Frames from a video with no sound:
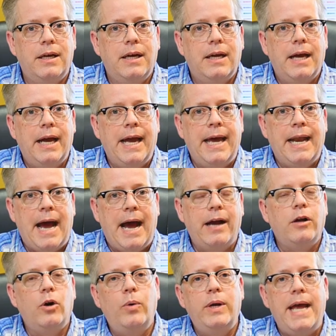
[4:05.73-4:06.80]
And I
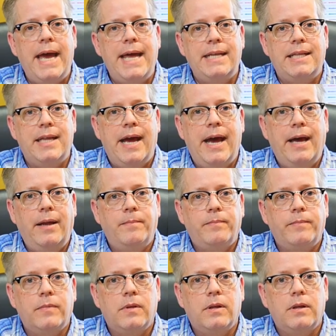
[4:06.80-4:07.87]
go and edit that.
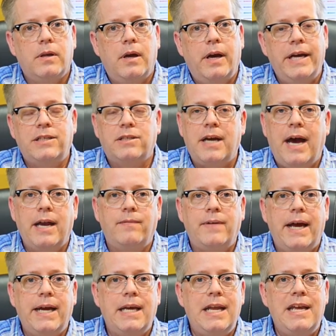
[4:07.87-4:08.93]
It's kind of
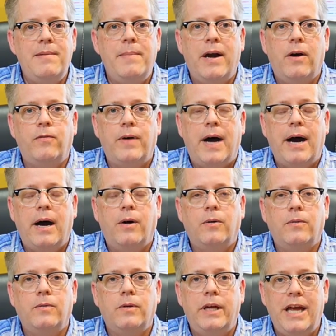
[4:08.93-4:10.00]
like an email
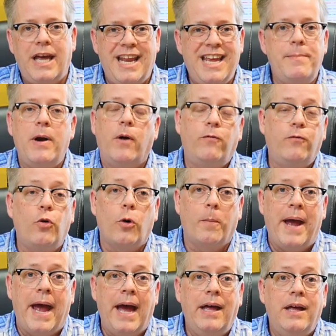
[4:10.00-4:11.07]
file, an email
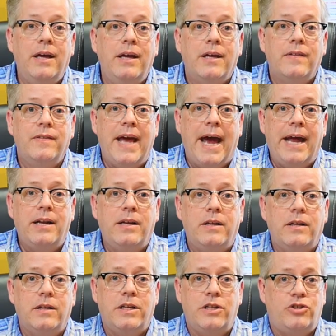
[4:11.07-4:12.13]
format that
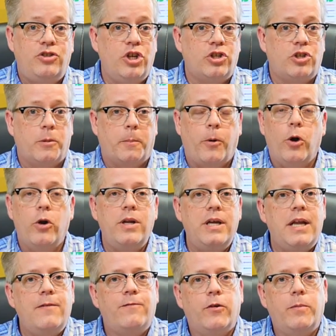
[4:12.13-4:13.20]
is just the
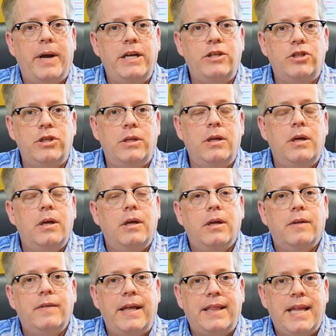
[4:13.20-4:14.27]
pertinent information
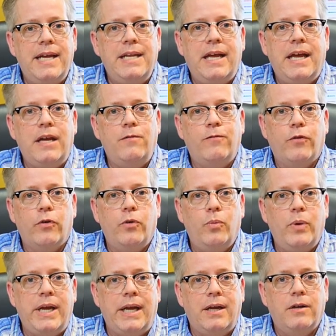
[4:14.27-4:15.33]
that they need for the
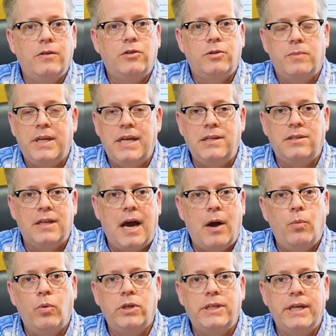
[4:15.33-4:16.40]
week. Some things that I
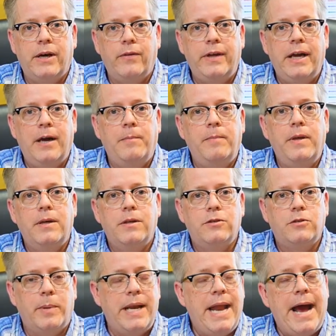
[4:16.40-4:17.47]
want to tell them,
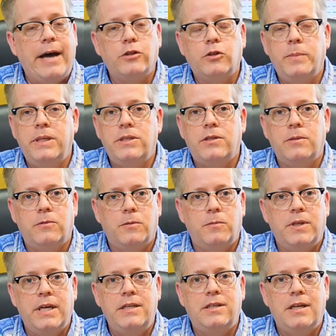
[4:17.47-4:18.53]
some announcements, and some
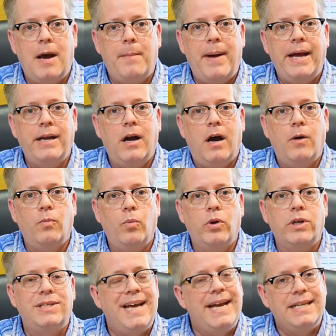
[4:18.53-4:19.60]
things that I might not want
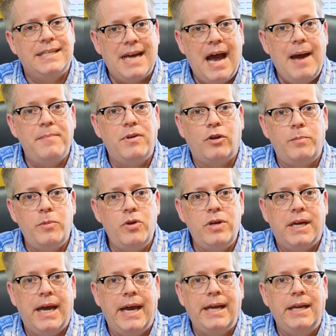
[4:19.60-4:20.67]
to take time to
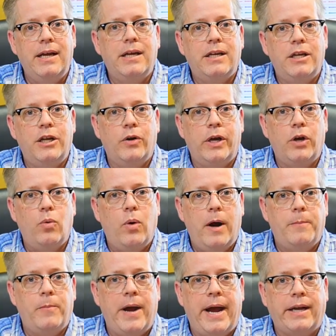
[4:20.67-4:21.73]
communicate during choir
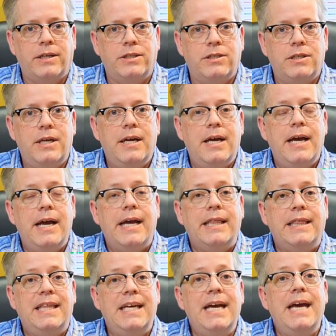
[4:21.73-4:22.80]
practice.
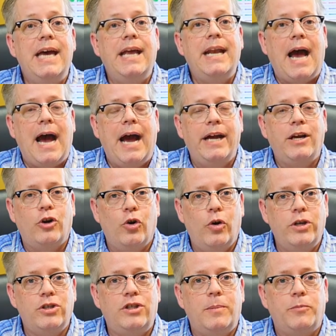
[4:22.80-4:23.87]
Then I
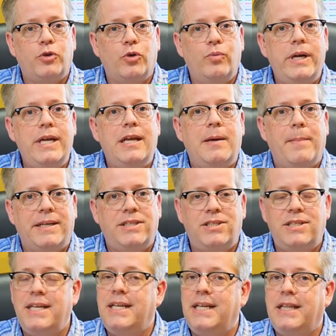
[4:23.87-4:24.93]
encourage them to read it by
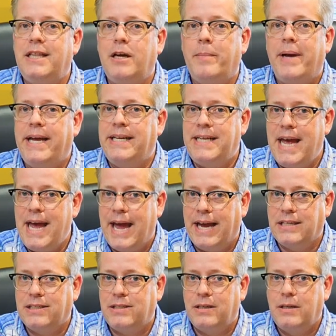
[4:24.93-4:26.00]
sending them a
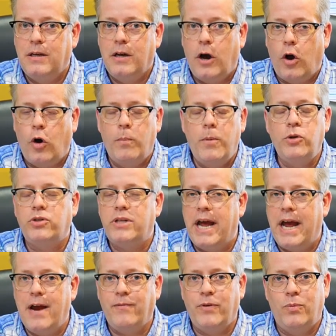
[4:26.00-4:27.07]
text. Almost
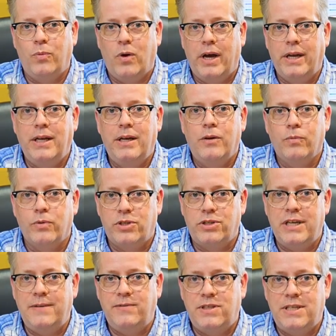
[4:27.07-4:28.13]
everyone
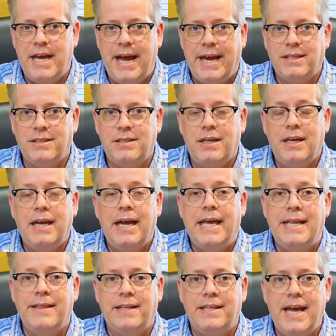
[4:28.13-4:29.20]
receives text. And
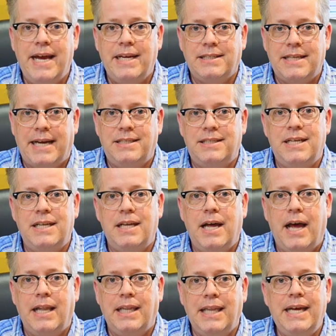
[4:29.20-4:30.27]
in the text, I send
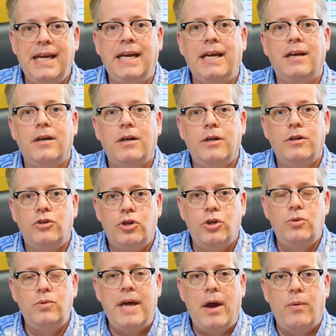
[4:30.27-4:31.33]
a link
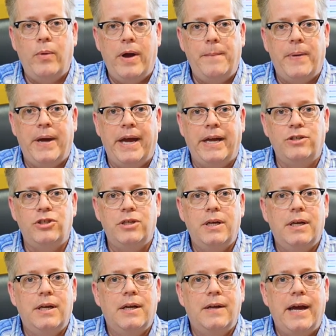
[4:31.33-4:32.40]
to that webpage.
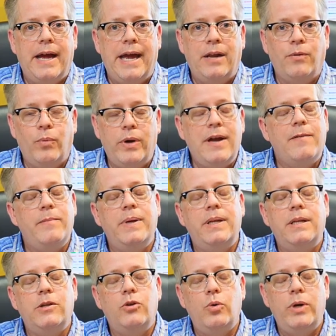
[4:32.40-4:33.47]
And we have
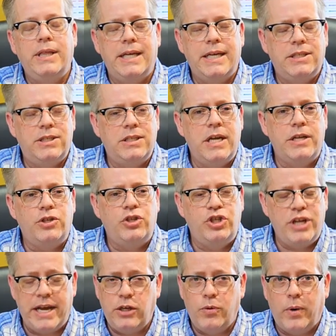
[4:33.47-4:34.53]
been doing this since
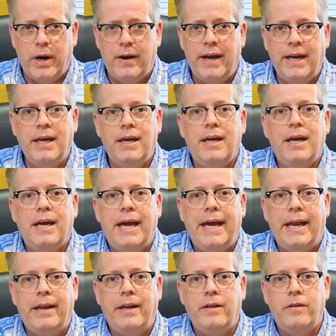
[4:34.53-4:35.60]
January.
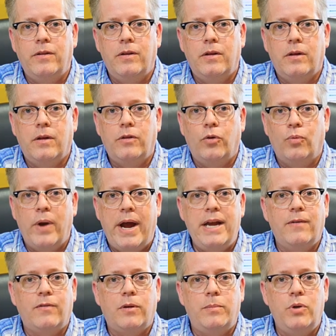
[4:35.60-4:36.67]
And the rate
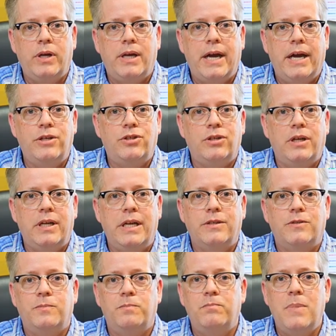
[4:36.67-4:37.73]
of communication
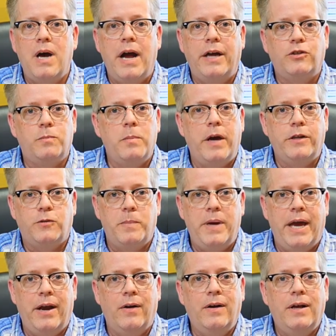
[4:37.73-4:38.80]
is much, much
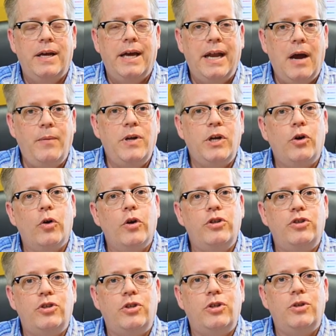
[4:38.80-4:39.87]
better. And I would
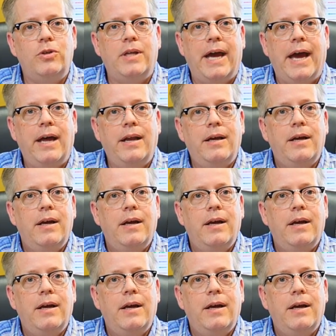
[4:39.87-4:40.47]
encourage you to do that.